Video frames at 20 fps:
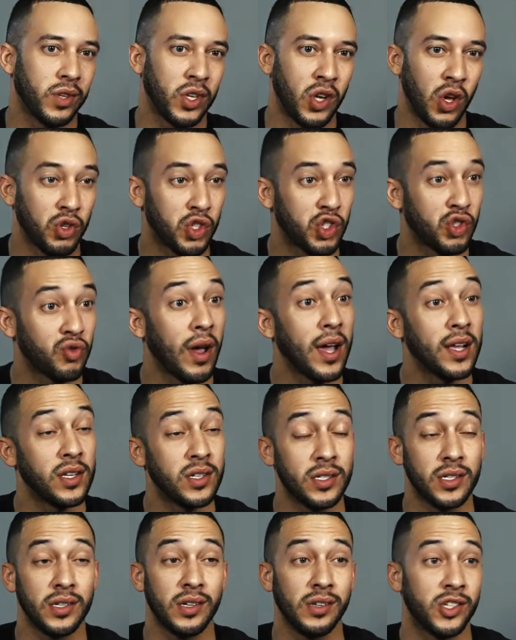you know,
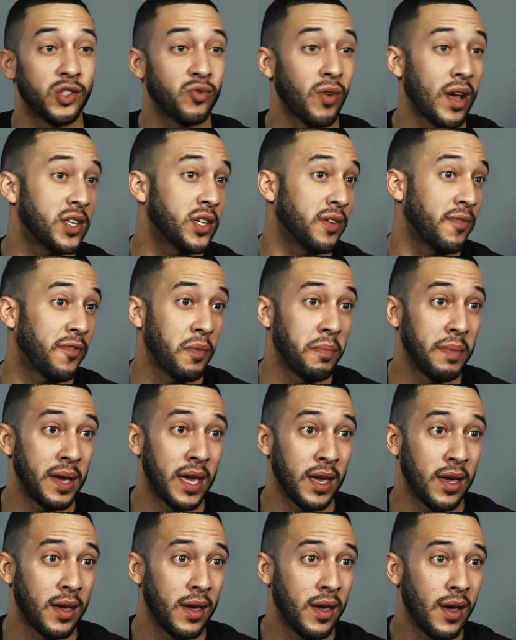stretch. Stretching for
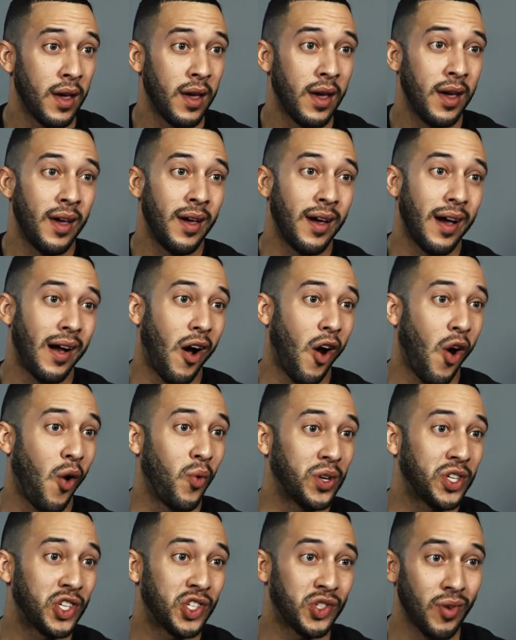me, I
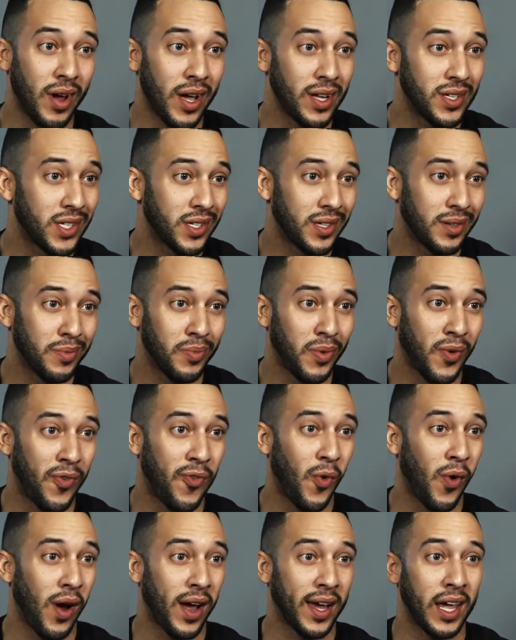always stretch
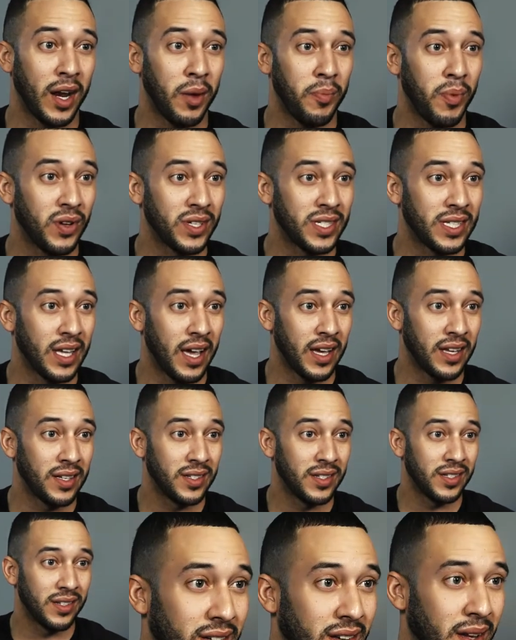before I get up on
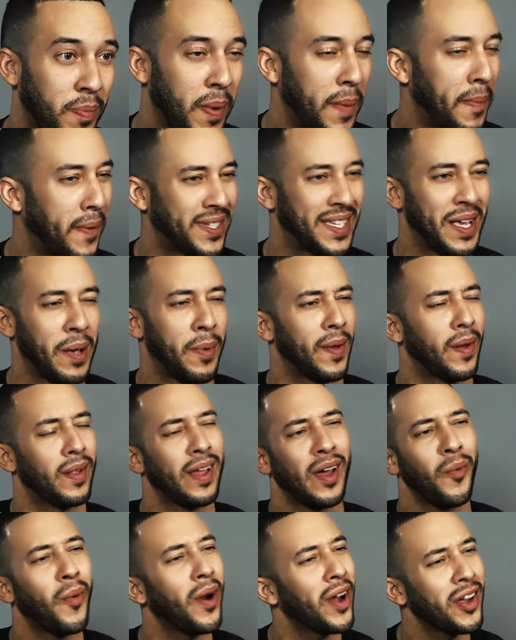stage. And people see me, they're
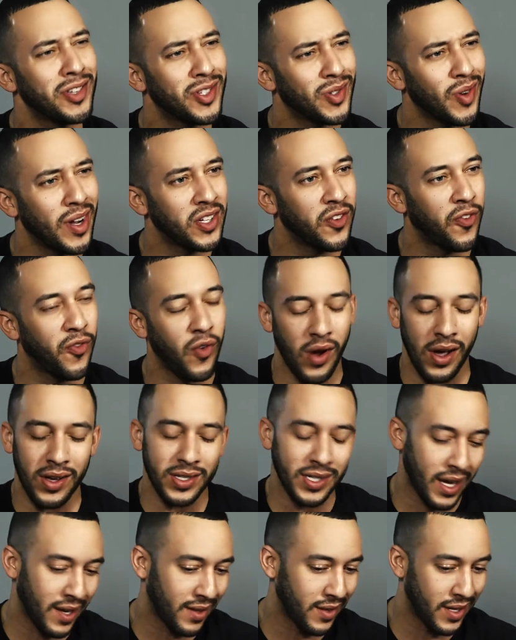like, "Why are you stretching for?" I
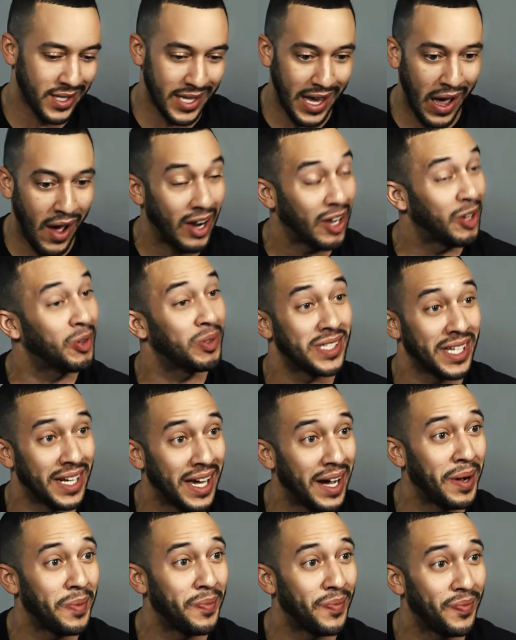was like, "This is how I loosen
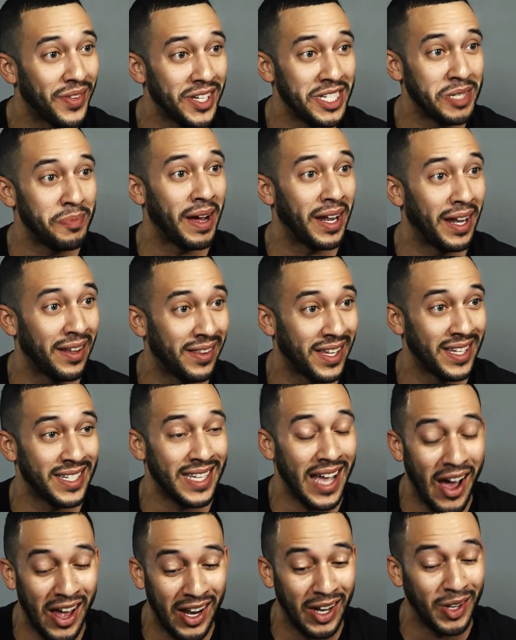up. This is my. This is
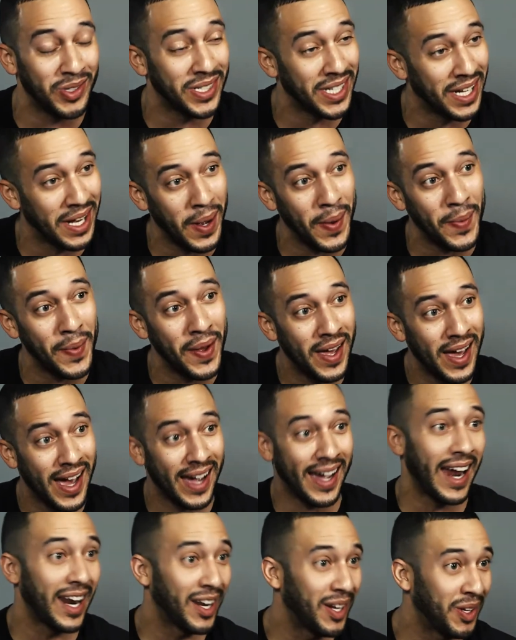how I loosen up. I
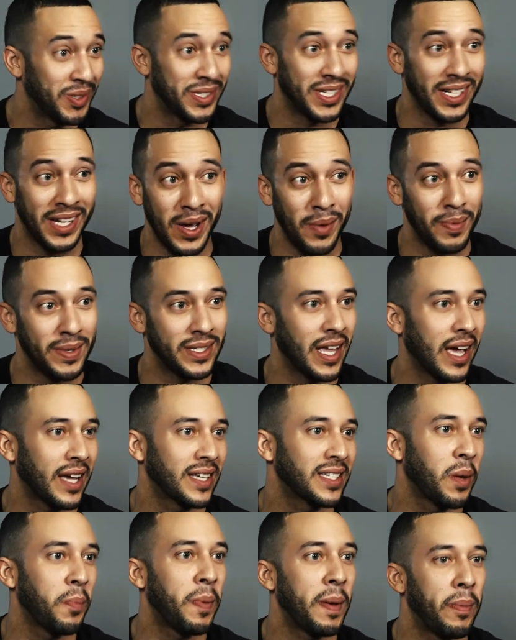gotta loosen up." It's like
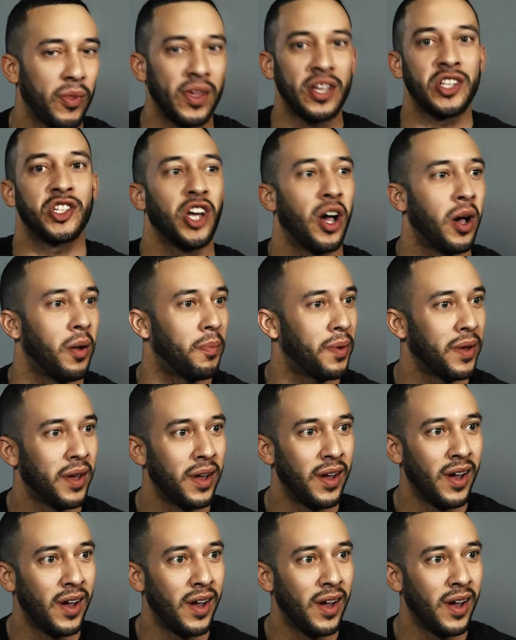some people they jump